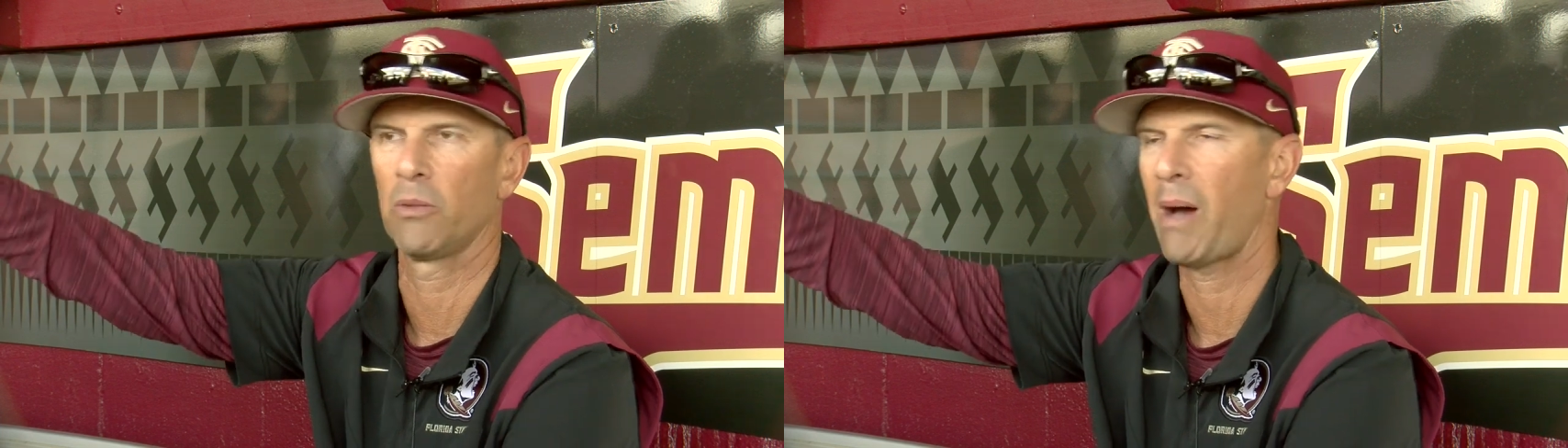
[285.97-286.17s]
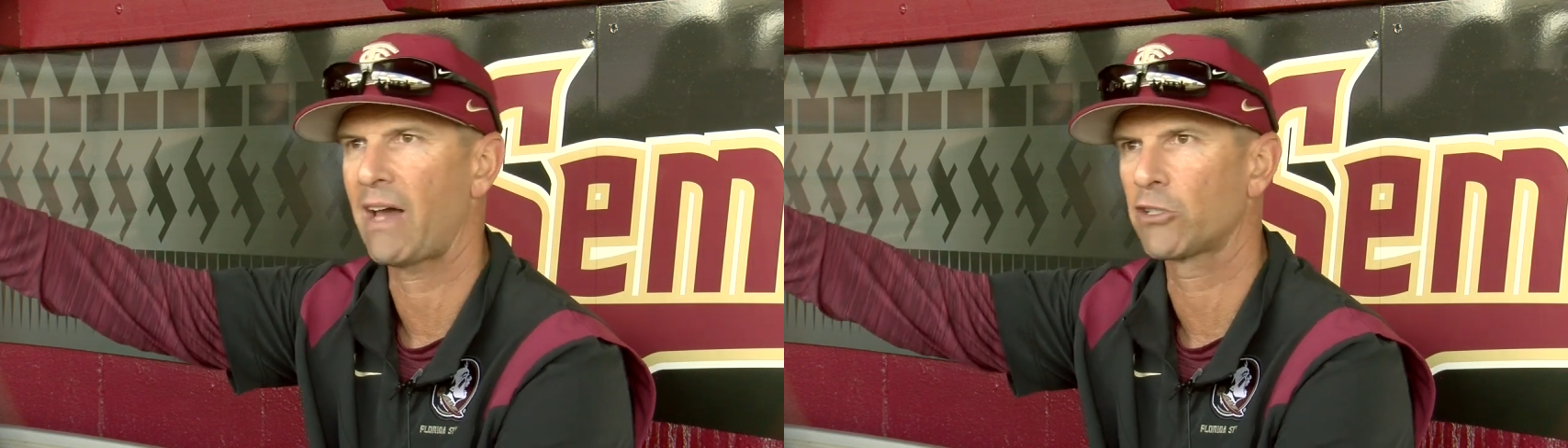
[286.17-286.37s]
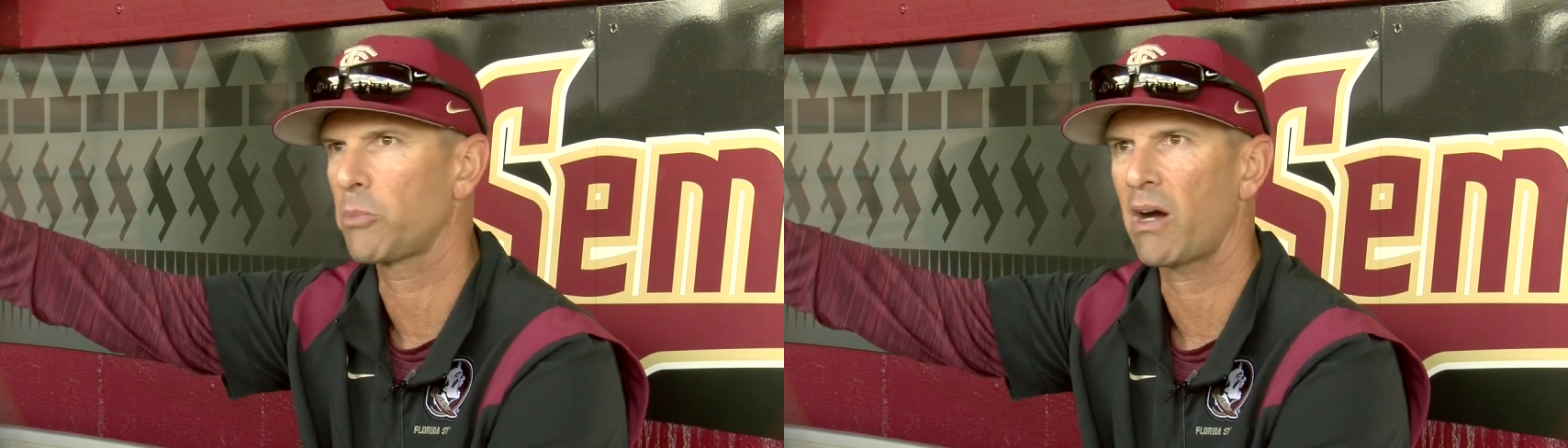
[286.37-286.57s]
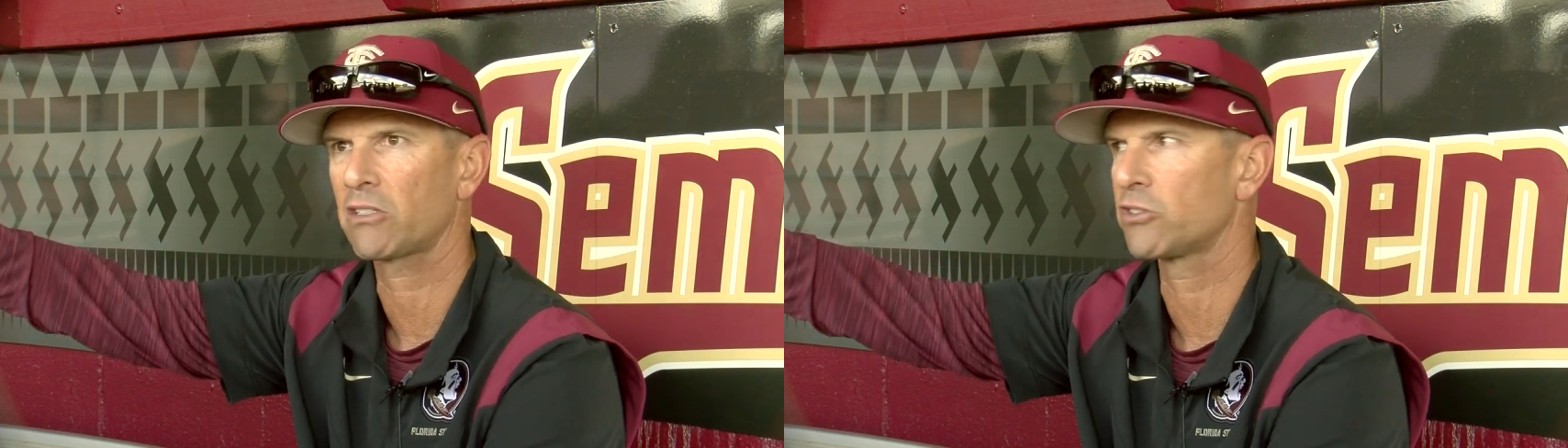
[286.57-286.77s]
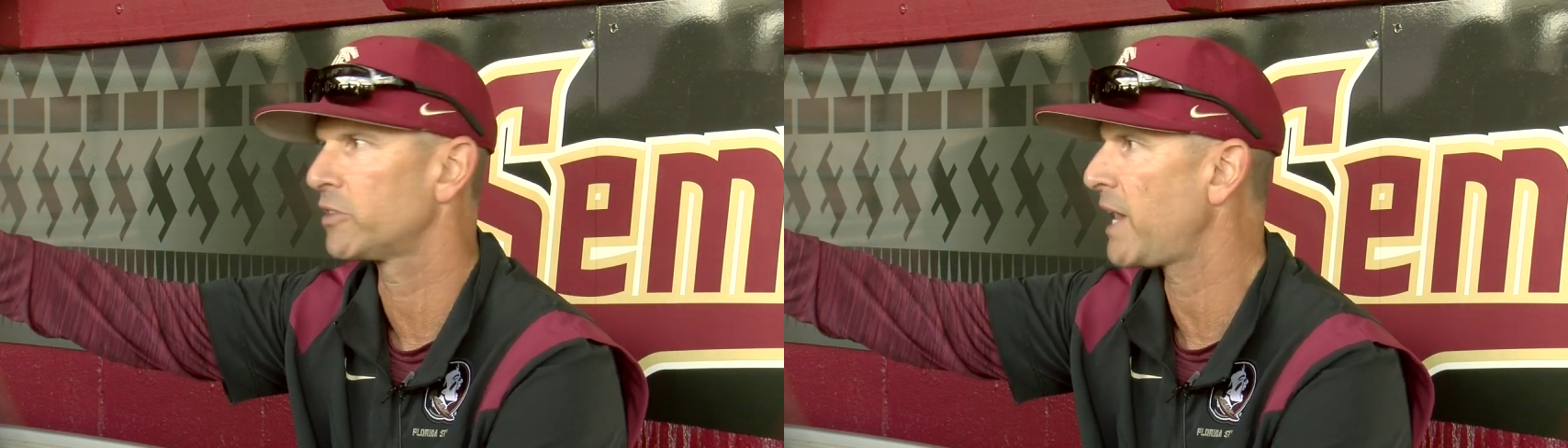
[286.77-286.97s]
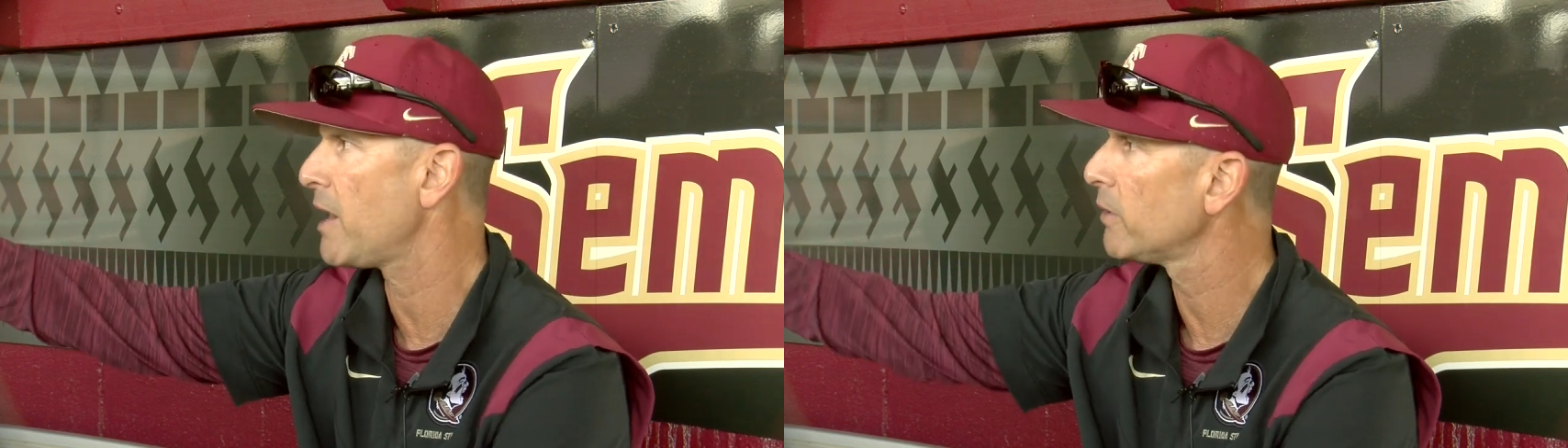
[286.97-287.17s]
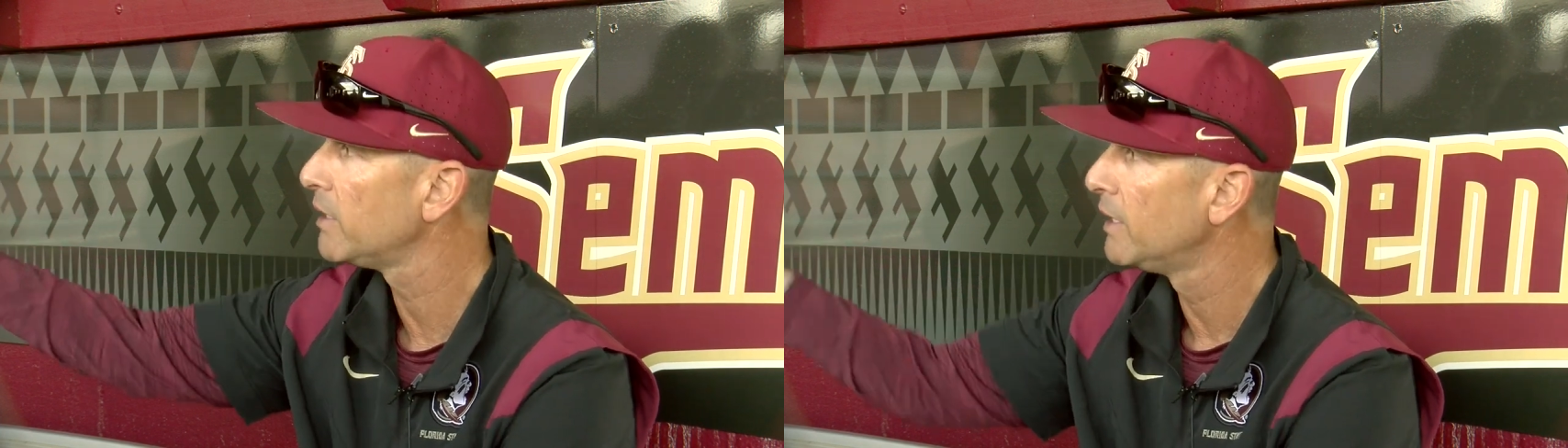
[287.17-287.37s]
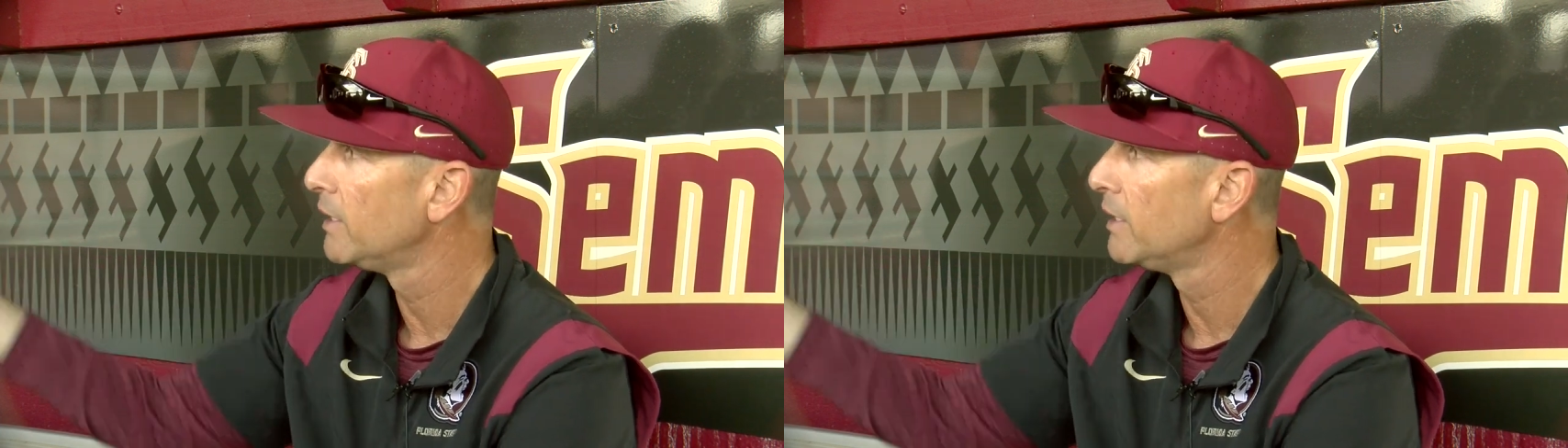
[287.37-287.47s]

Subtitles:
the batter's boxes are down.